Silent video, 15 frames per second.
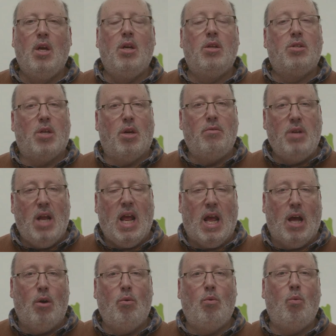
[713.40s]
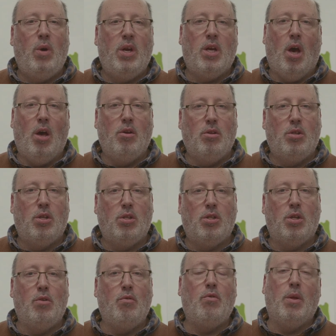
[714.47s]
So now we're going to
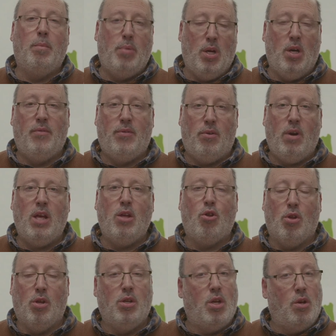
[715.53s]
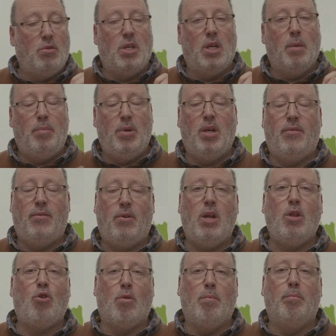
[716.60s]
do the perforation using a
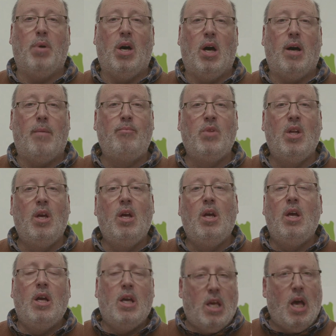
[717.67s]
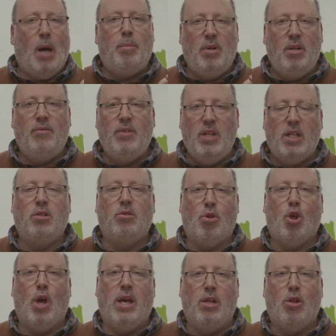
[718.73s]
perforation bar. Couple of little
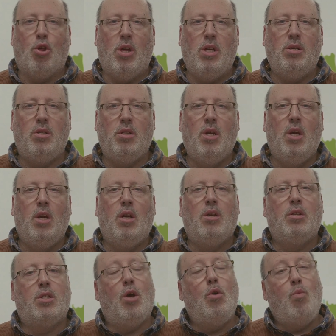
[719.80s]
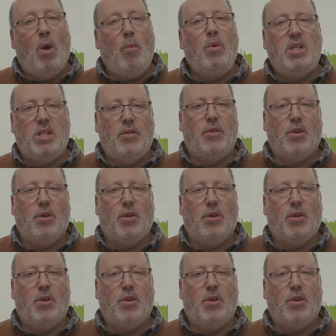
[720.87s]
changes. So when we did the